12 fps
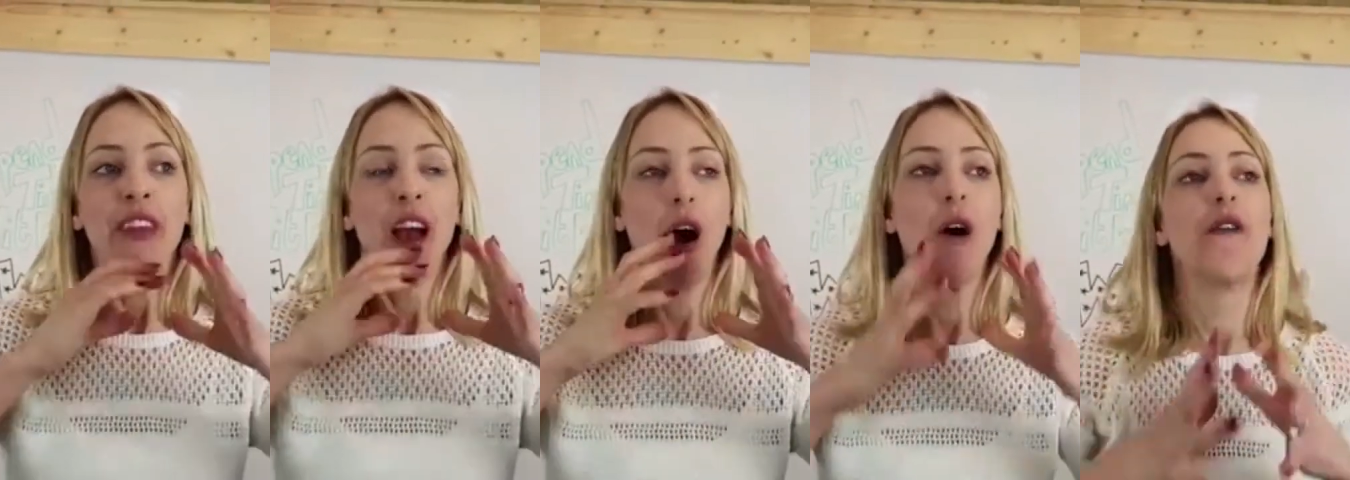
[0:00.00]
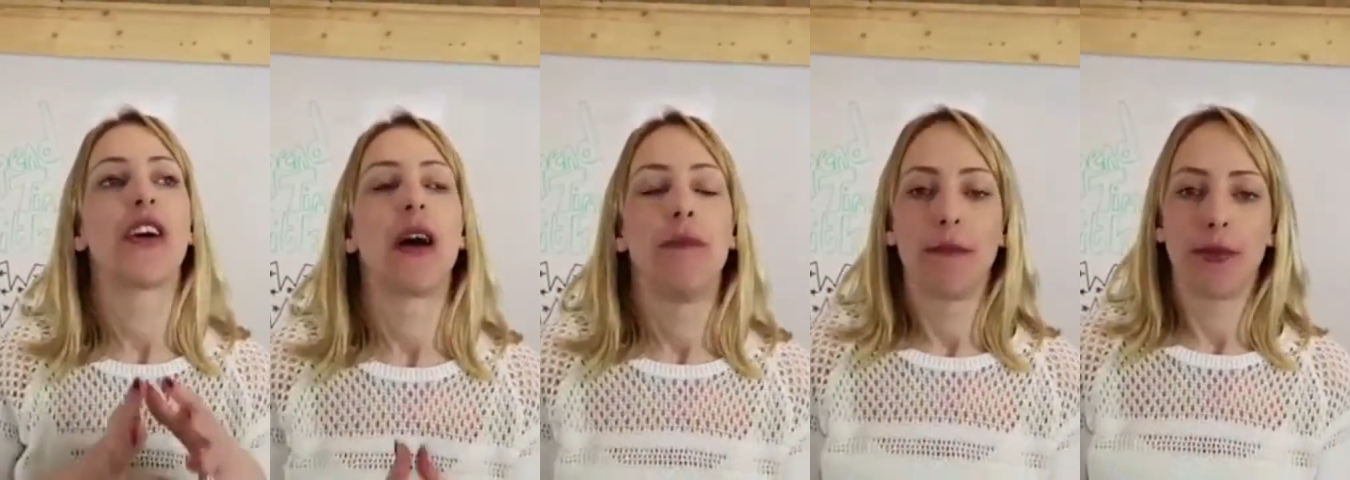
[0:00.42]

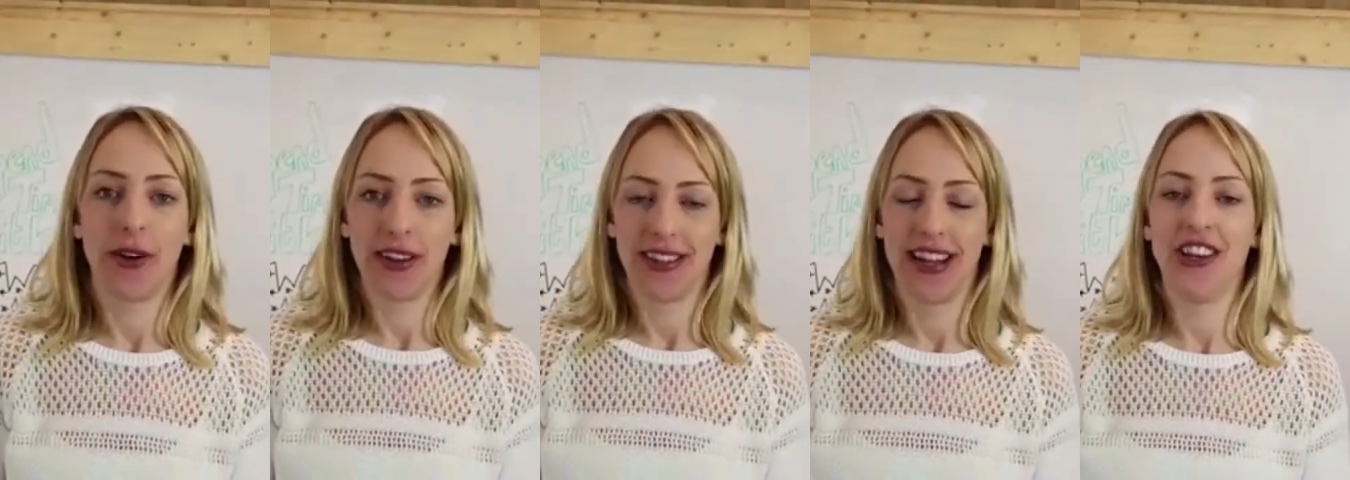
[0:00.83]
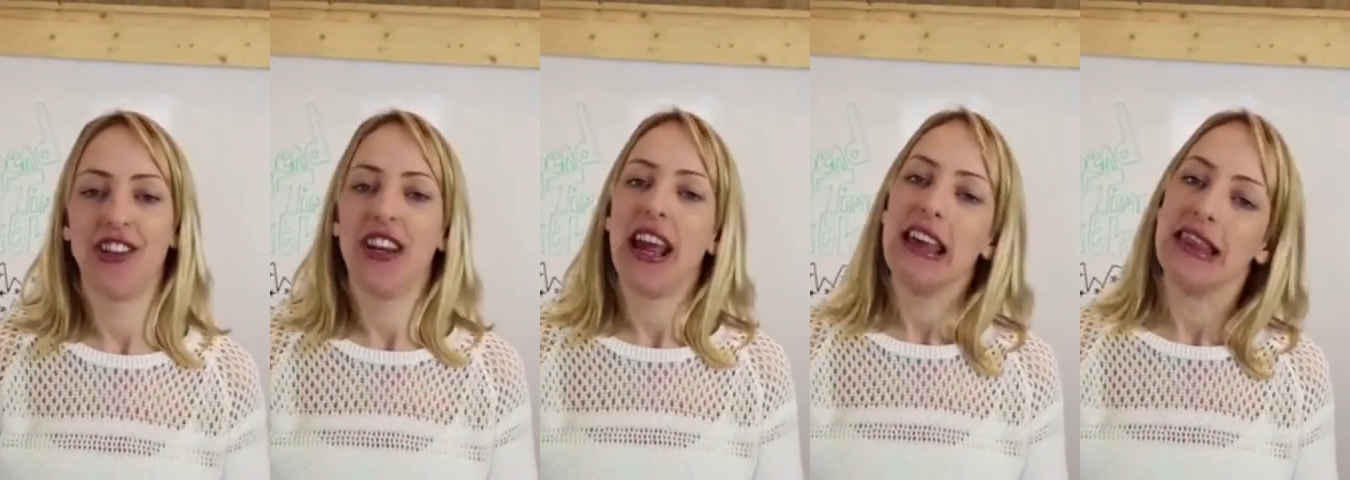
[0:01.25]
overcoming procrastination
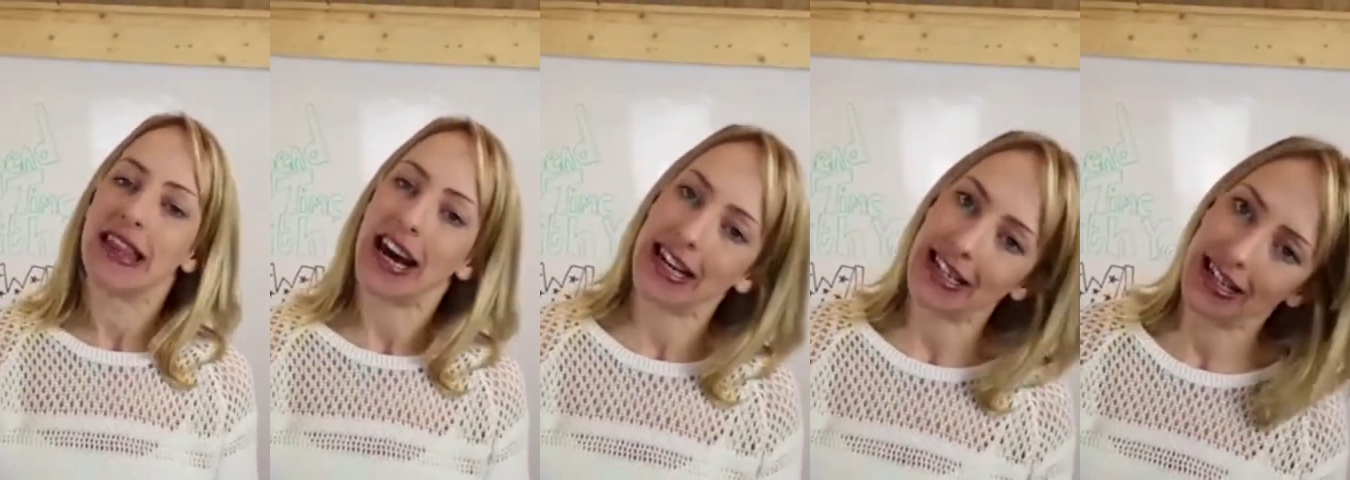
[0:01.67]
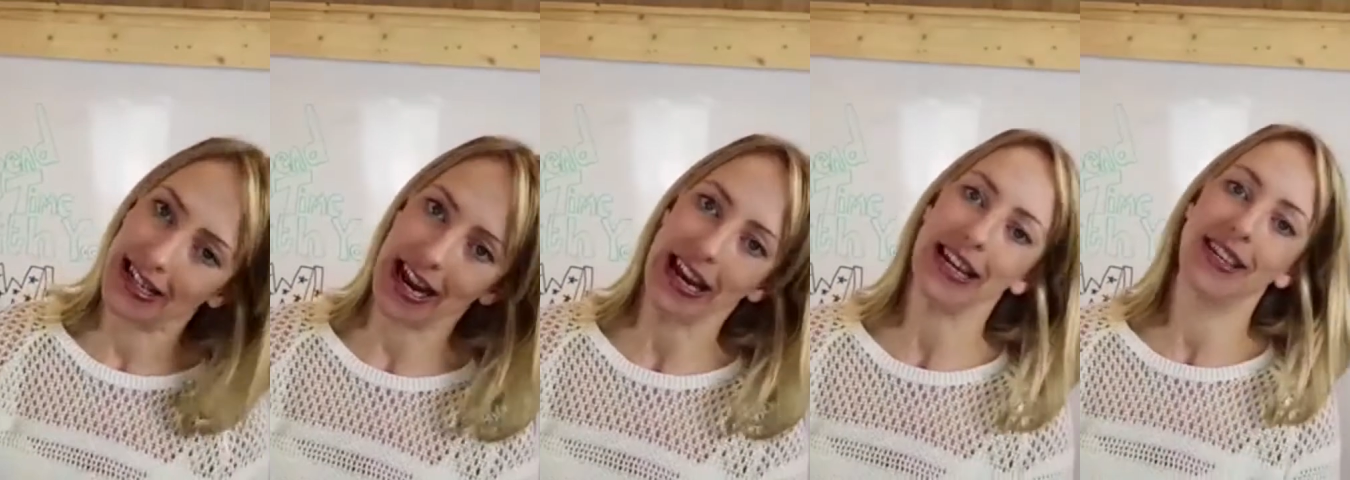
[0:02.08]
in that
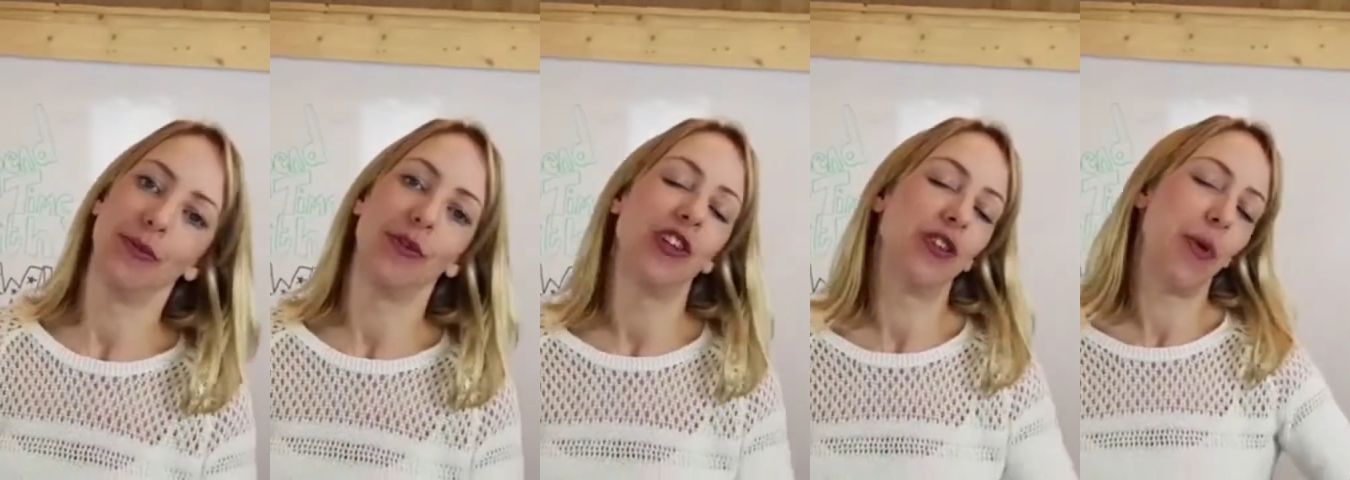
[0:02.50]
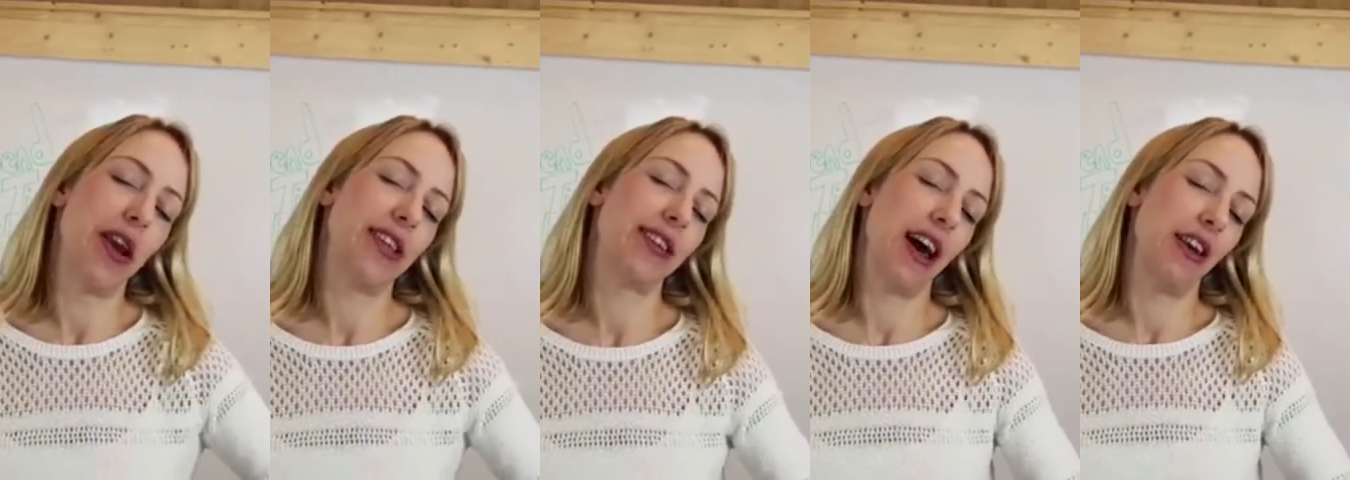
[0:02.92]
state, which is when
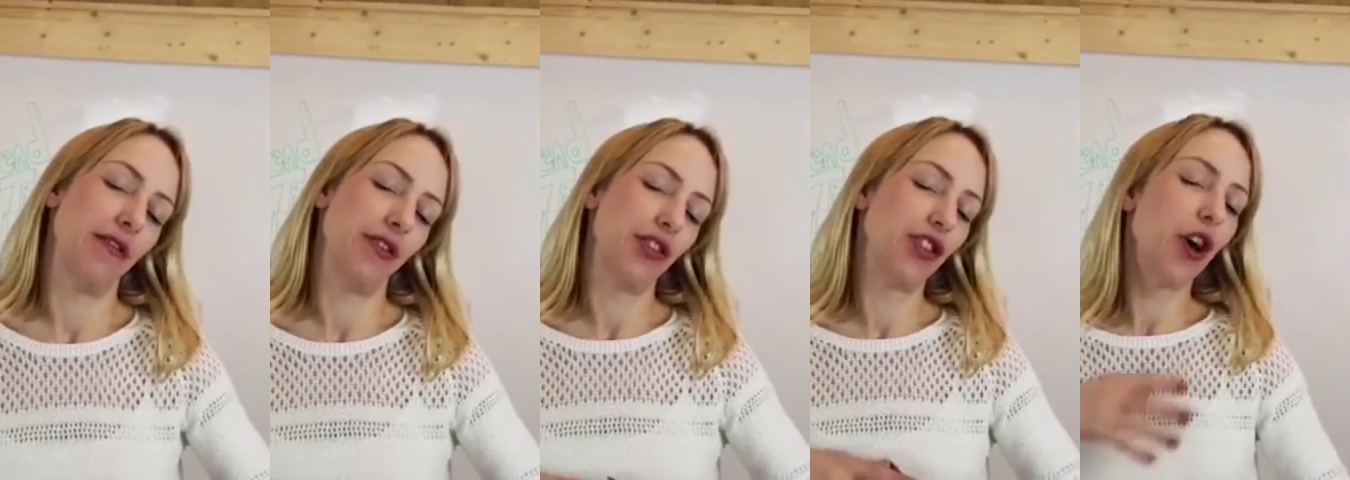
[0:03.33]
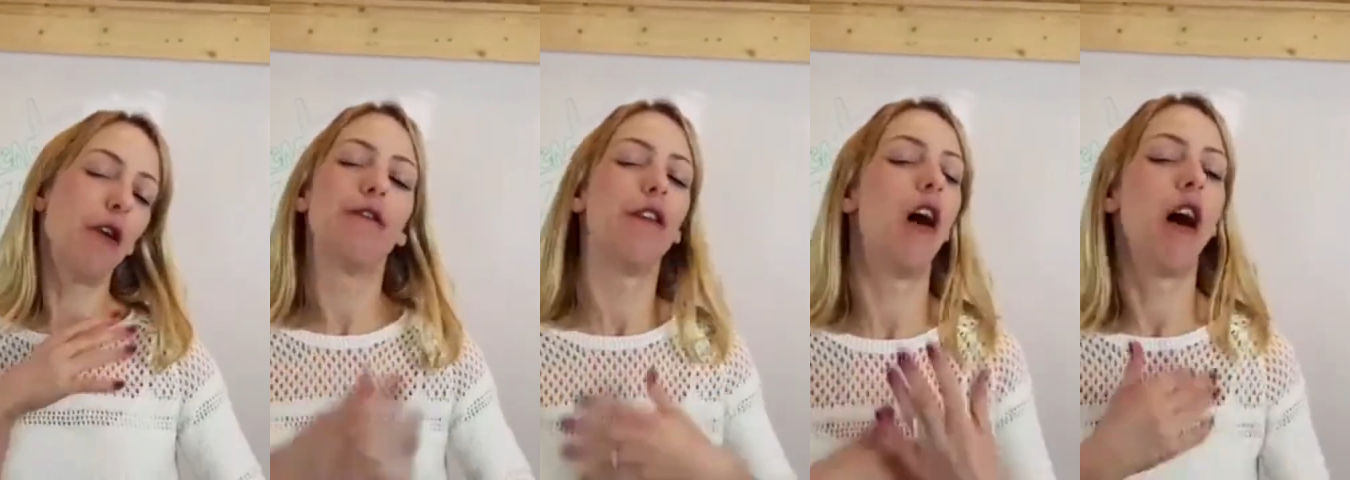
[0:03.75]
it's kind of so
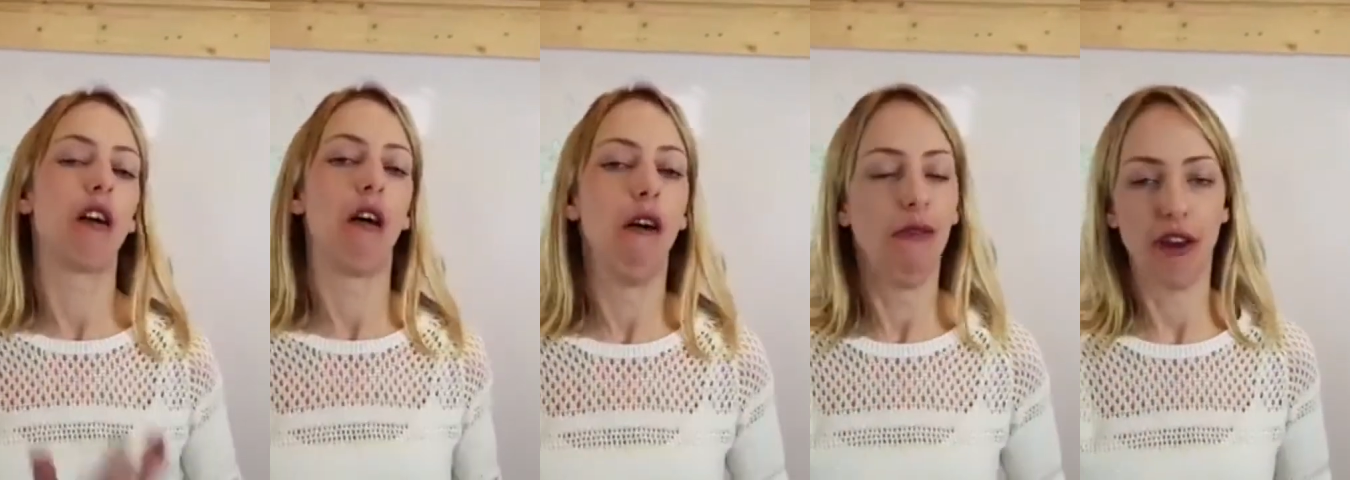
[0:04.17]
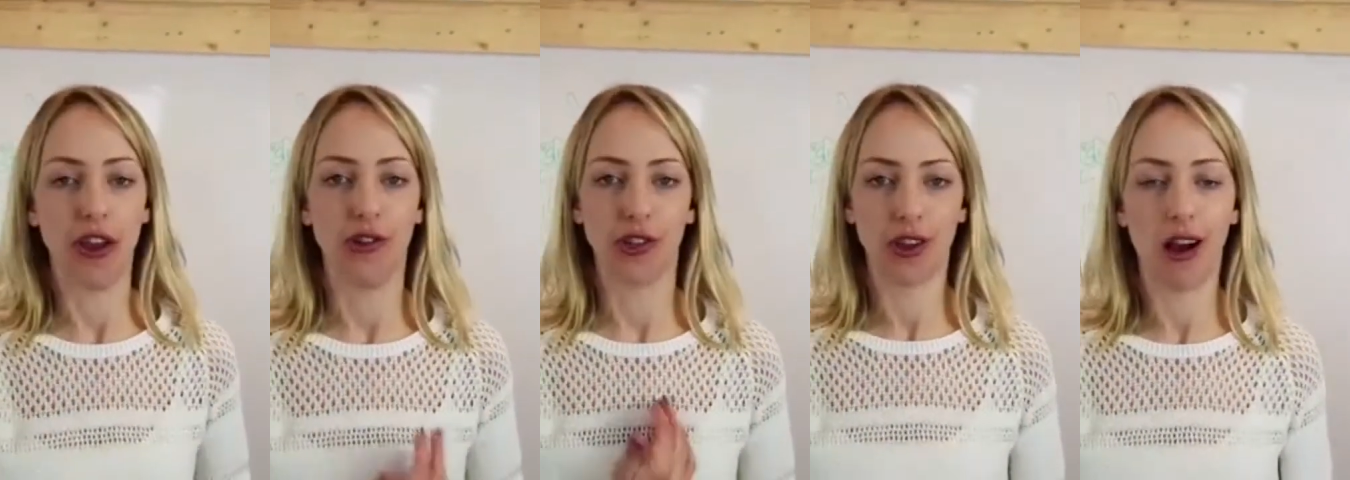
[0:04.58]
far gone that you
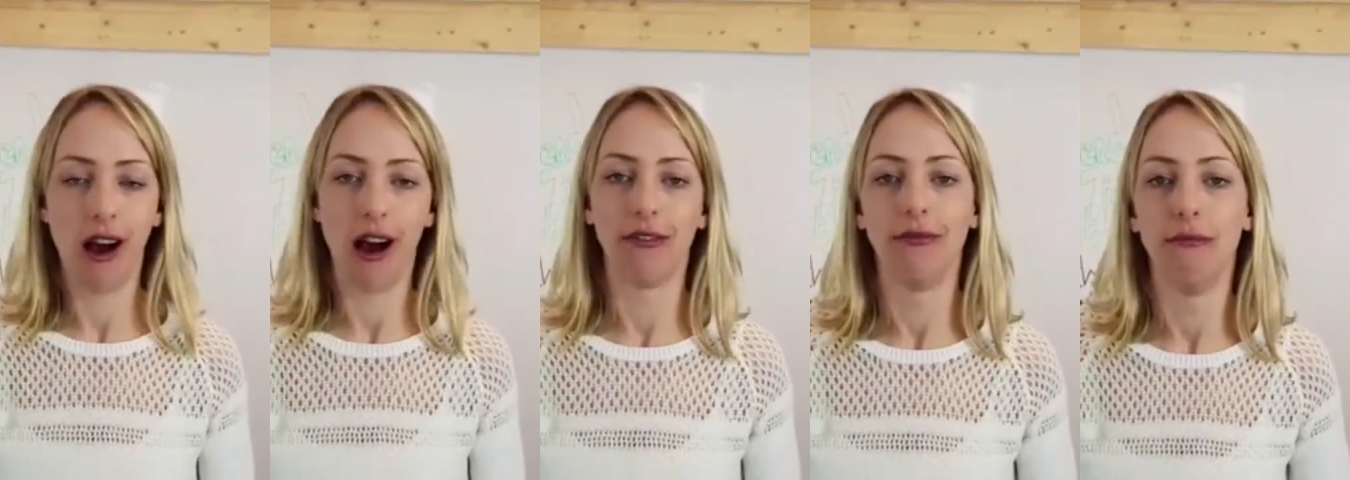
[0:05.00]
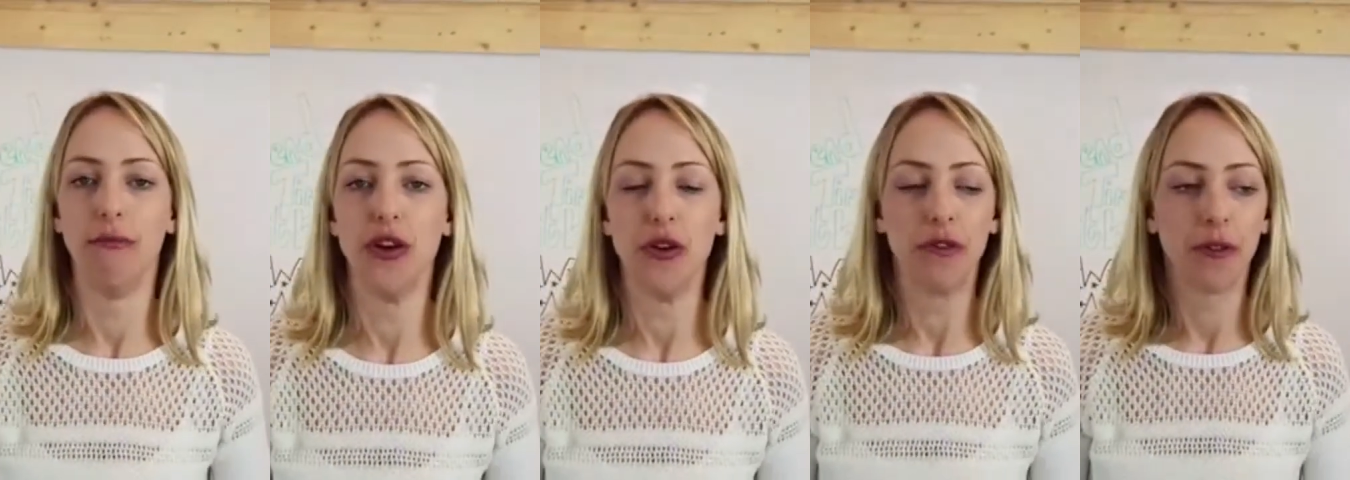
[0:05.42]
just can't
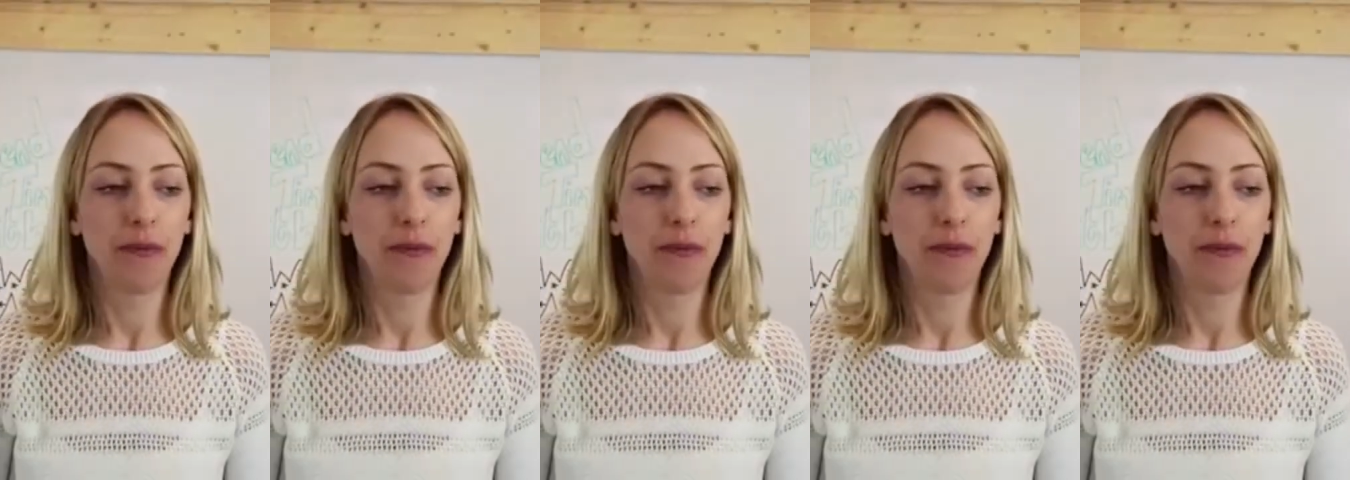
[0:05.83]
move,